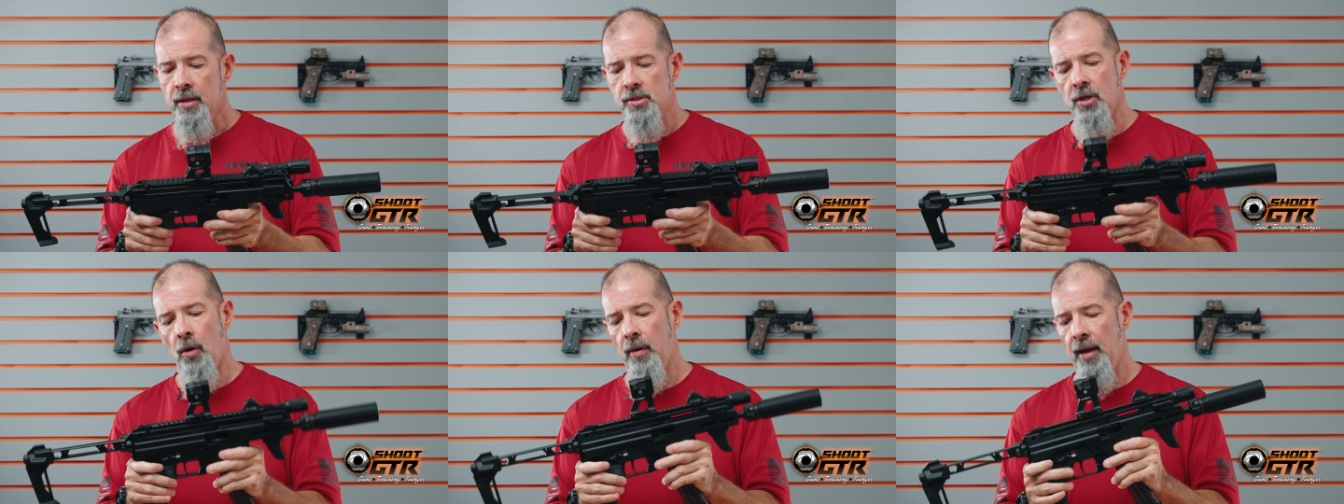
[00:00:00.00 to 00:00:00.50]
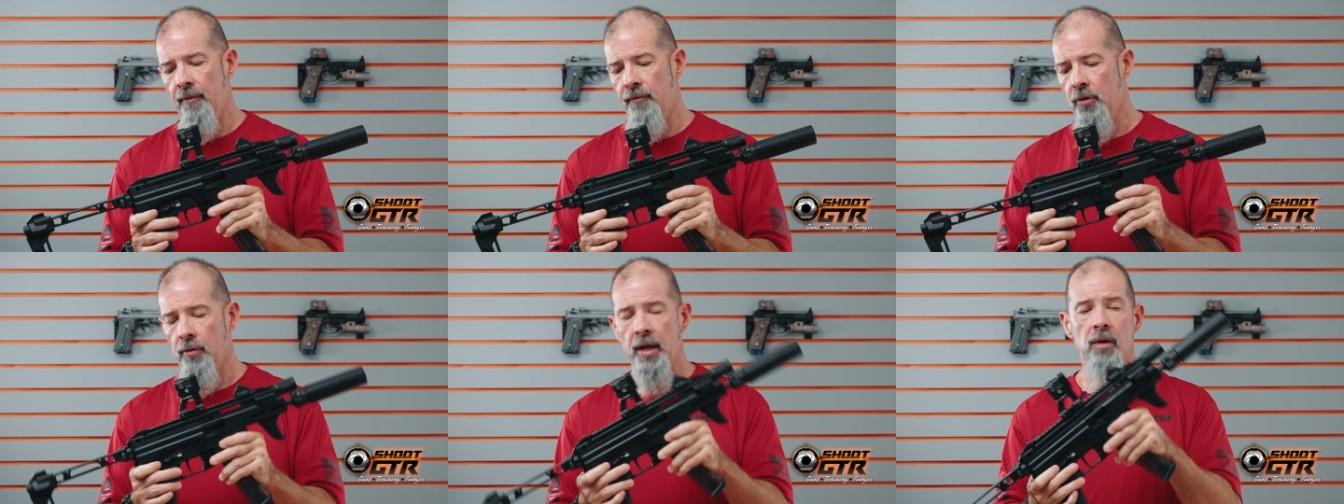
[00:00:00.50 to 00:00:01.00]
So
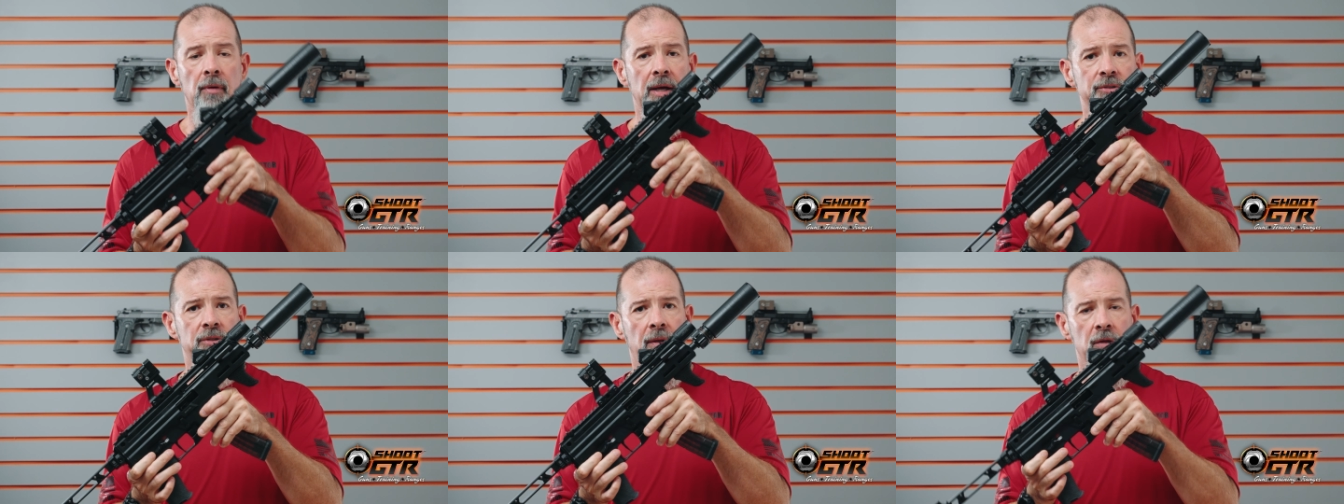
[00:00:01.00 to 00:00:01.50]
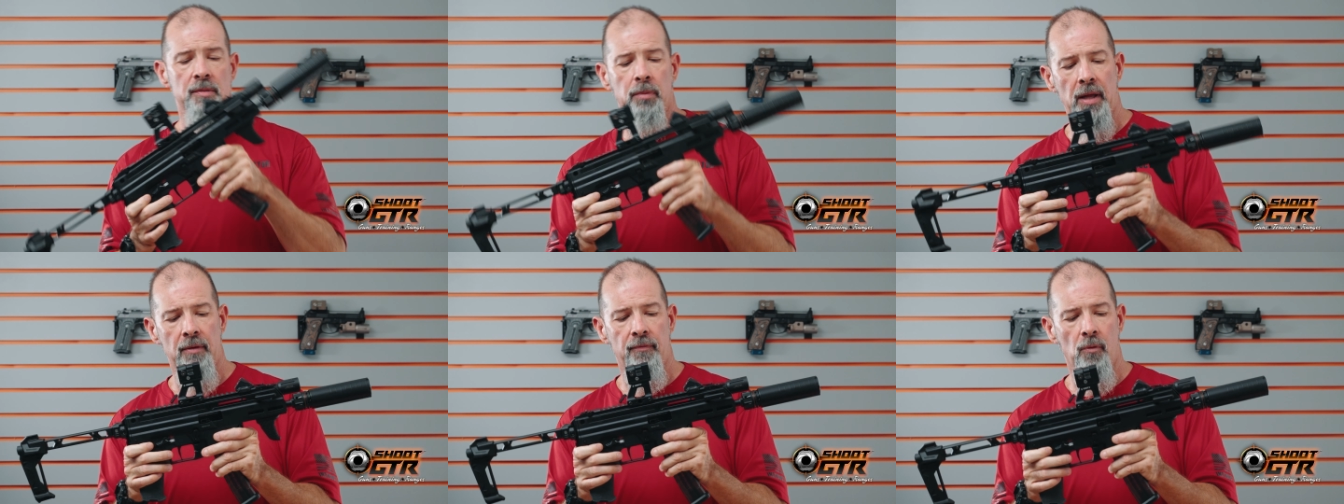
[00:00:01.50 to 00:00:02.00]
if you're interested in this
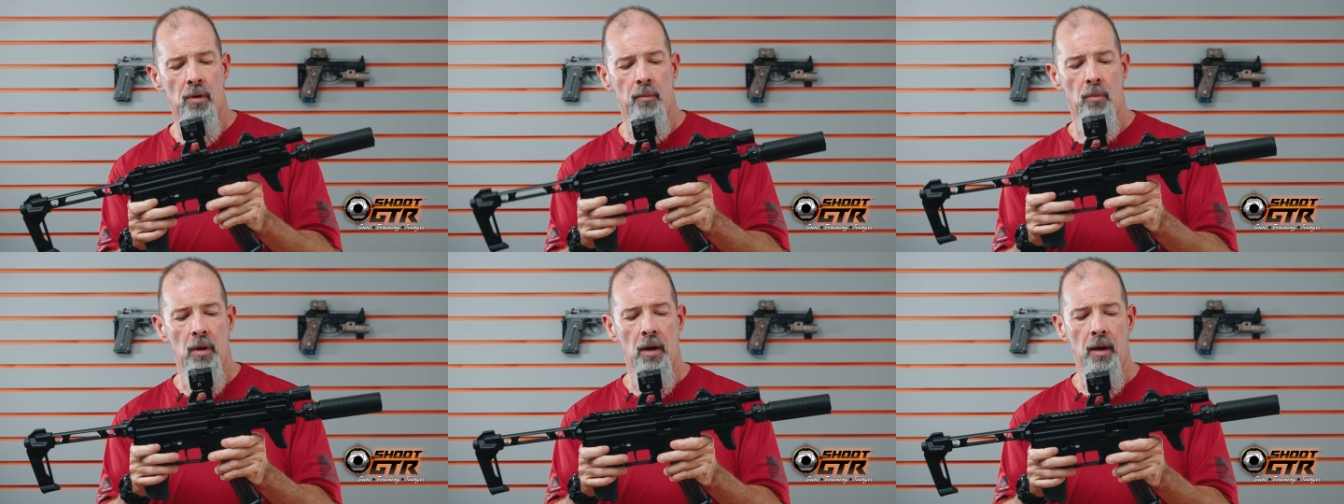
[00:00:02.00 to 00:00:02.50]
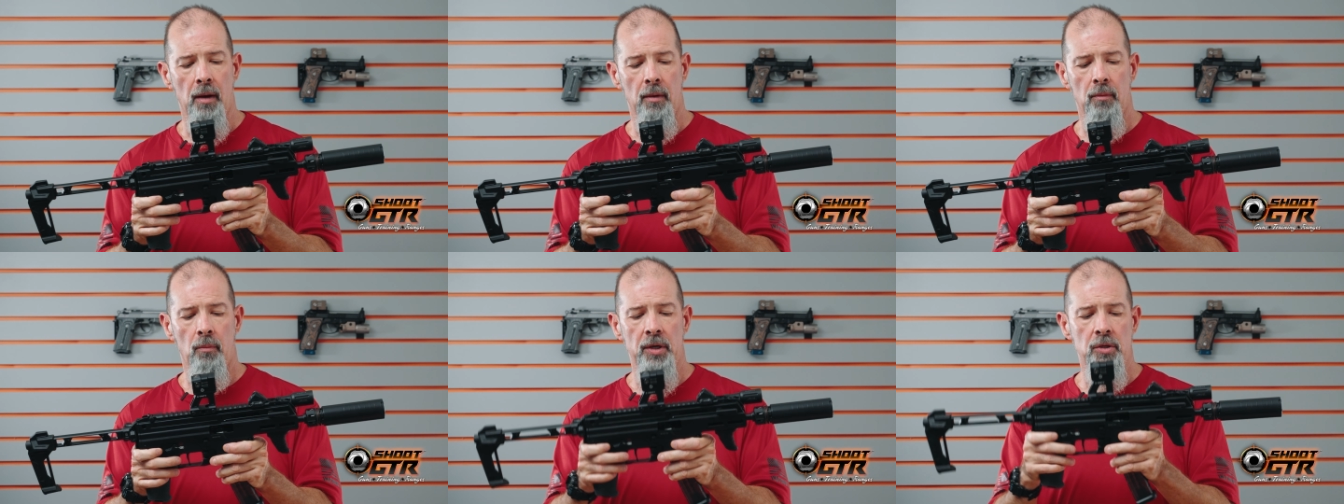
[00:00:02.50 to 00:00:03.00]
platform,
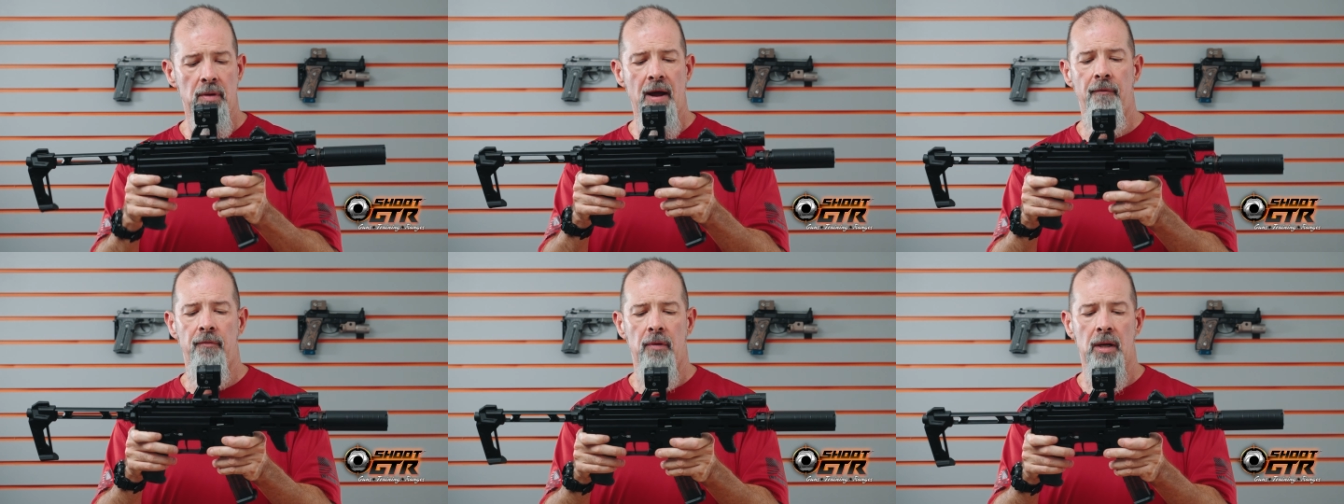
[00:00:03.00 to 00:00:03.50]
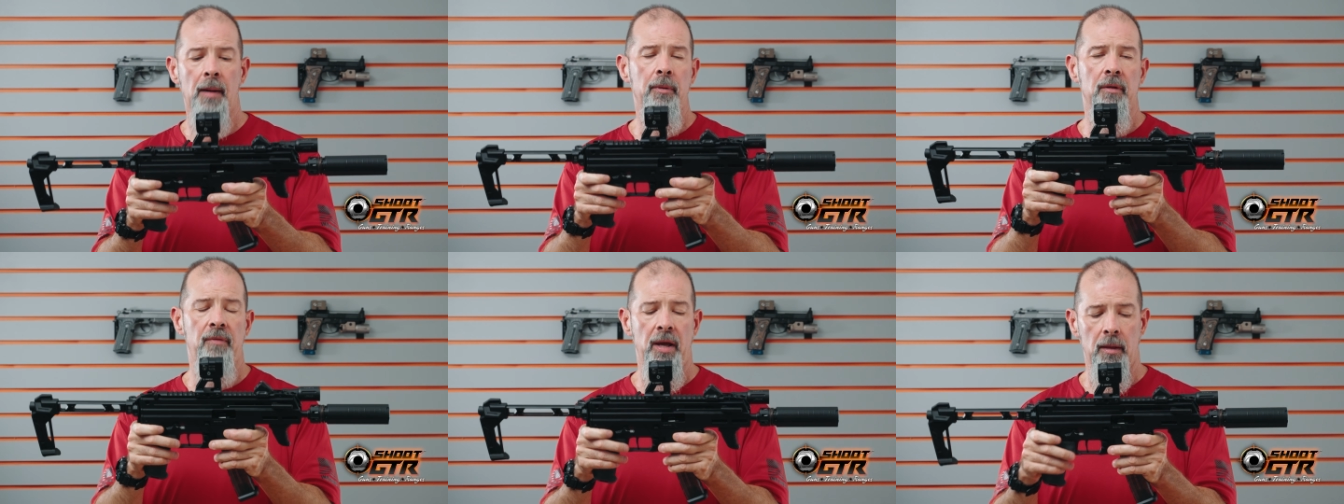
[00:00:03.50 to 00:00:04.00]
we do have a
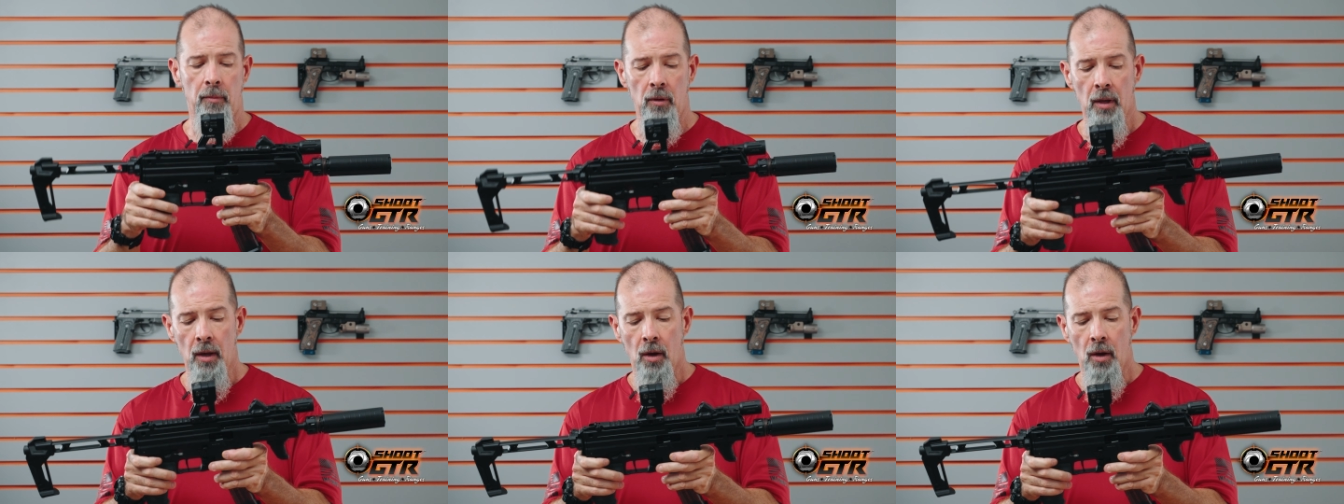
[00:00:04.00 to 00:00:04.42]
couple available,